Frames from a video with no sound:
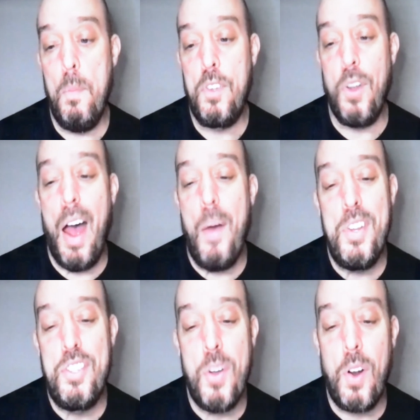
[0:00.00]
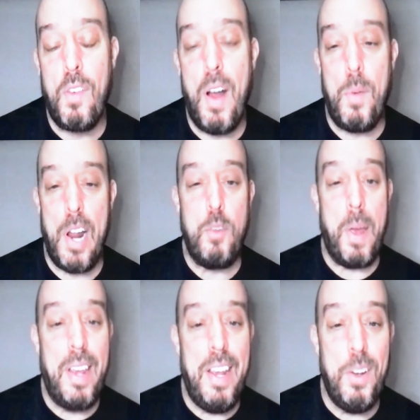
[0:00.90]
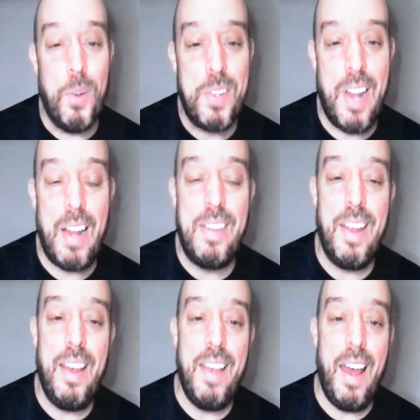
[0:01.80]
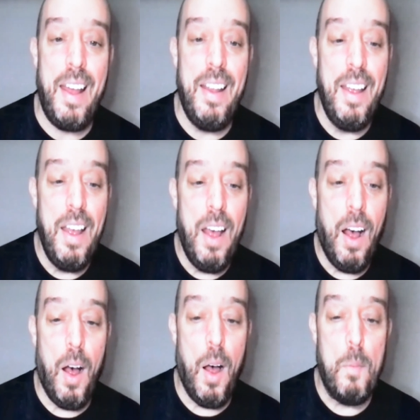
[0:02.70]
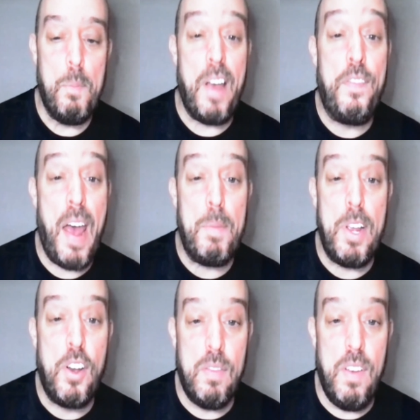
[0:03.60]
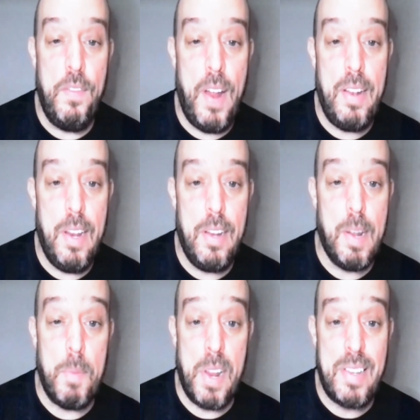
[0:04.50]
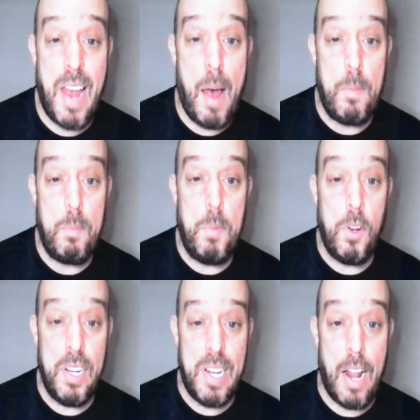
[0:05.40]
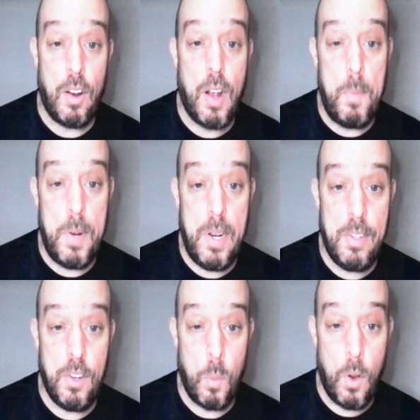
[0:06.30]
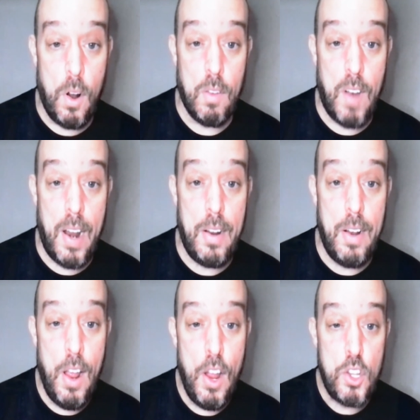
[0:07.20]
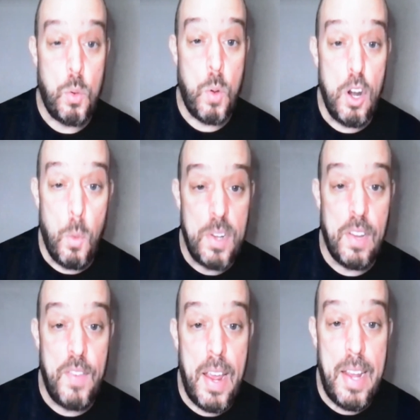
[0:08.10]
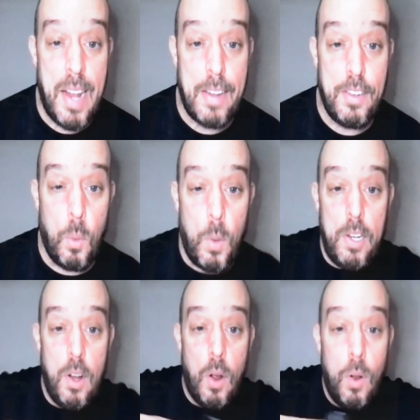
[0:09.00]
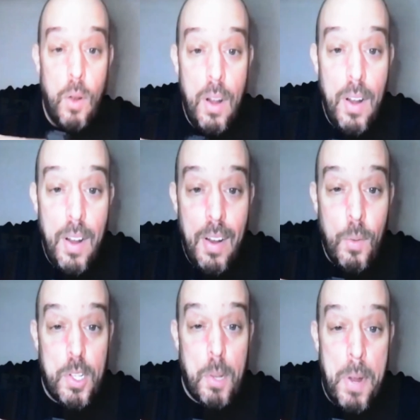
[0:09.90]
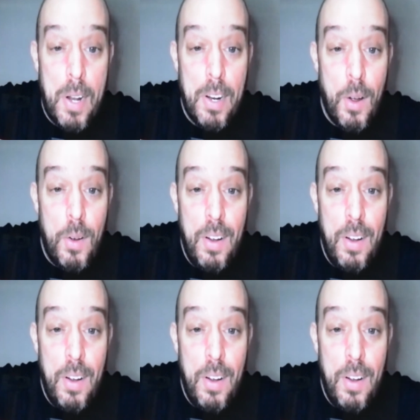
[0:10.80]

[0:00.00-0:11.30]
So I always joke around when I do my keynotes and I say that my family could have invented some of the top billion-dollar companies in the world, right? Twitter was the viejitas in the window with a pillow